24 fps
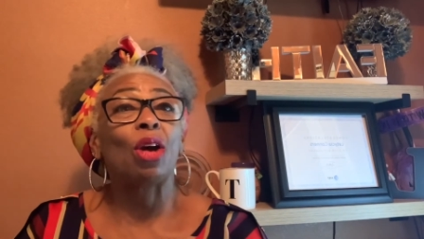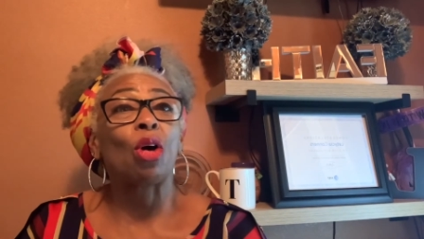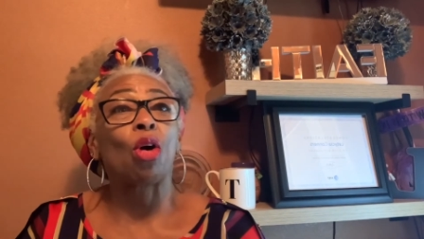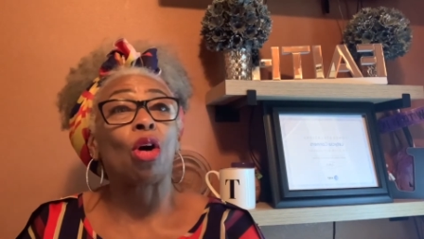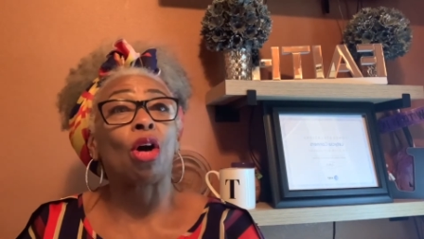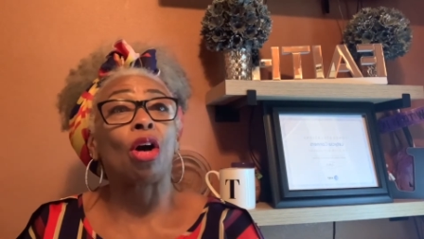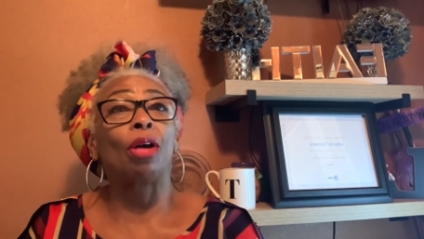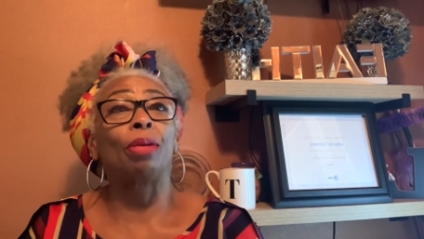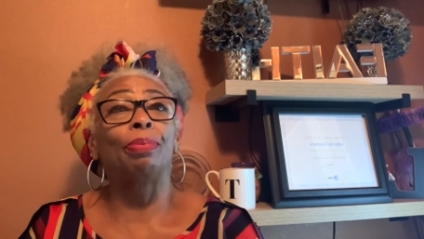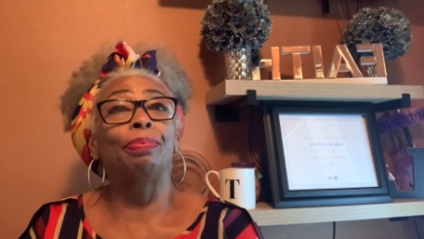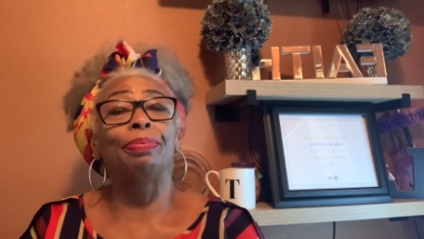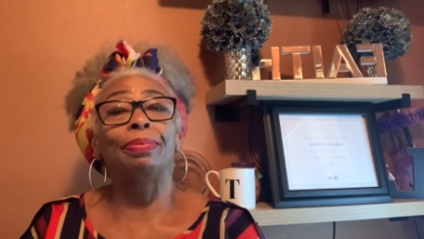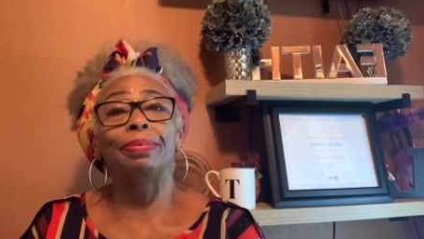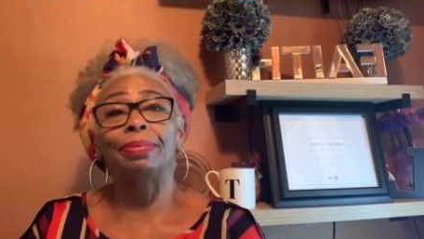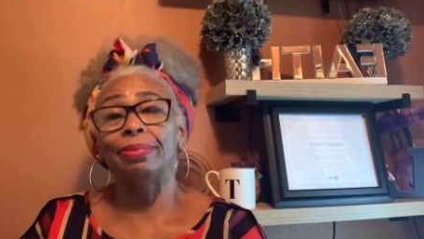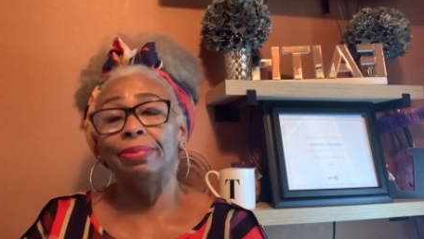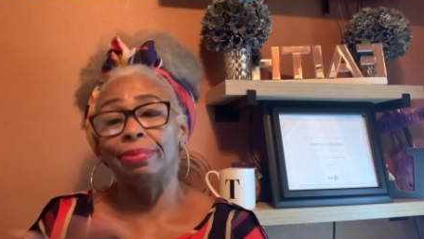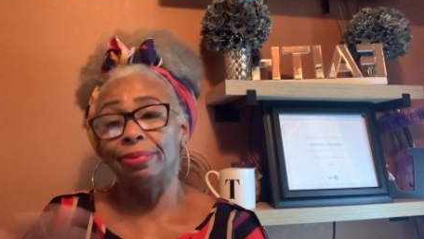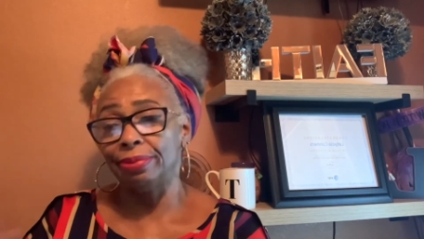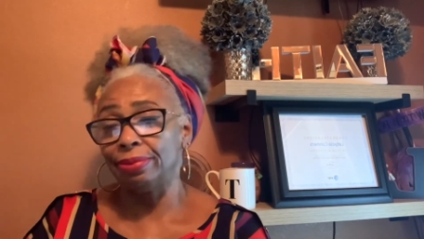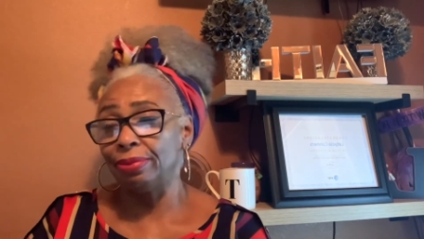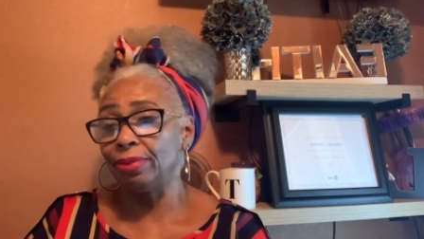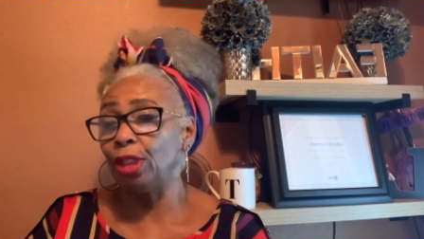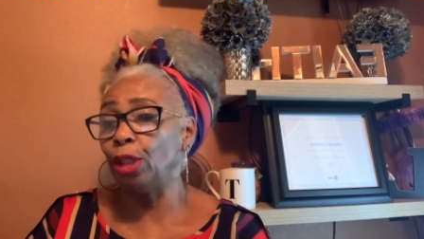are
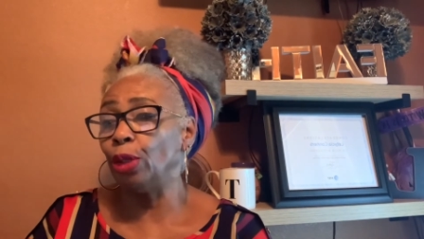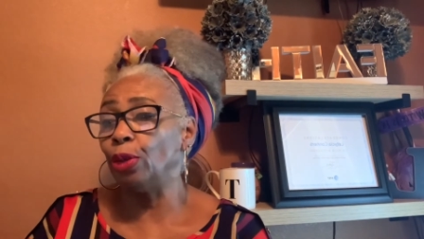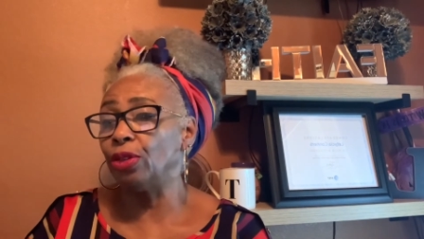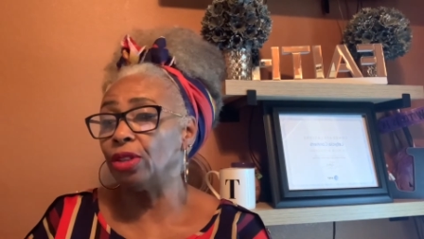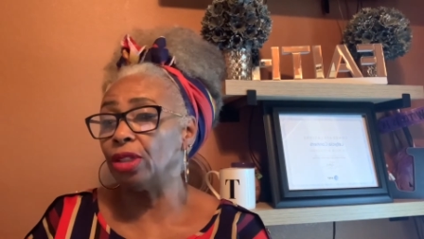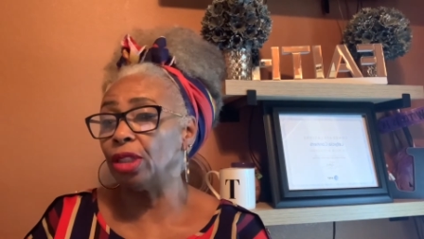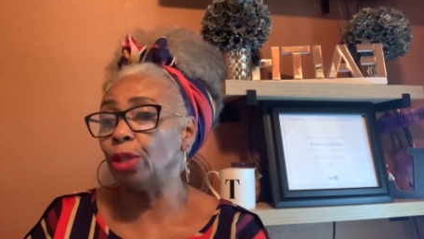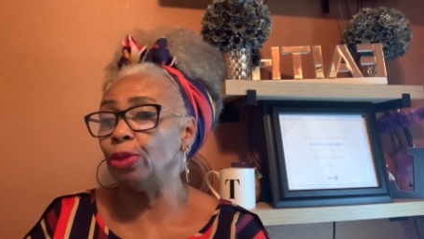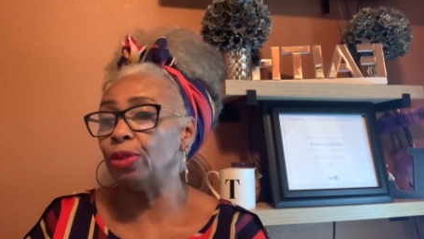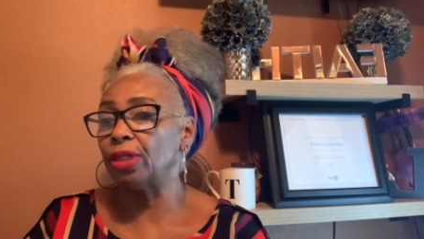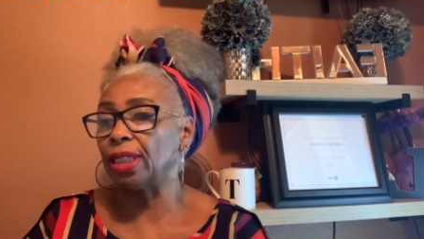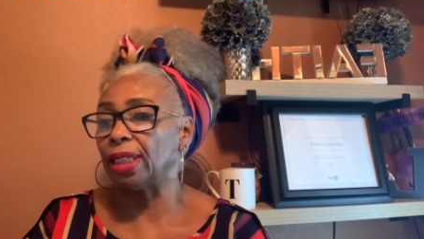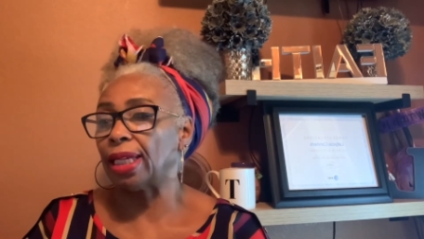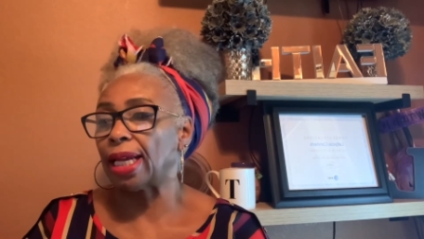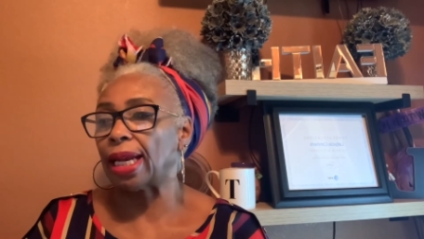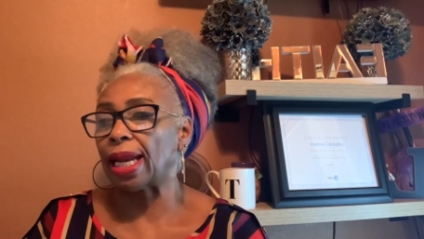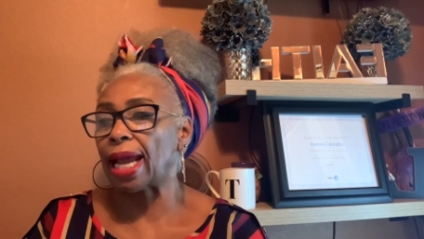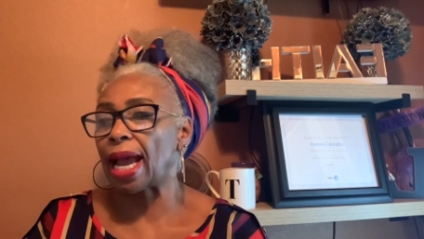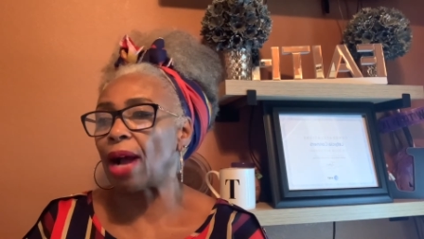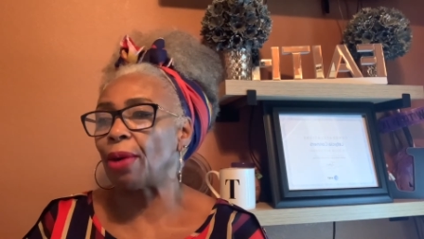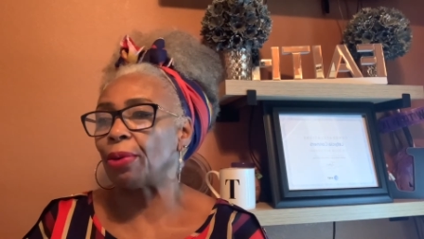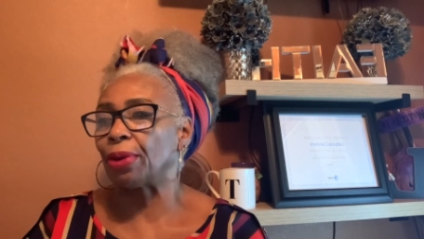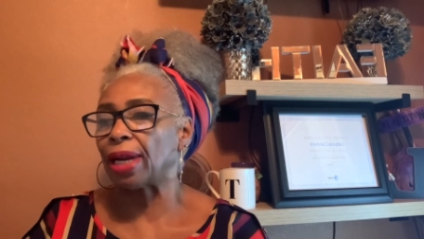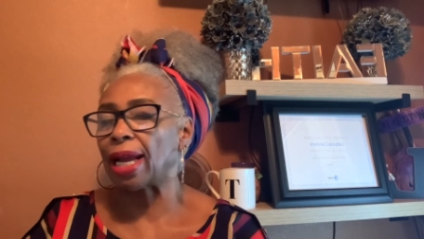losing that hour.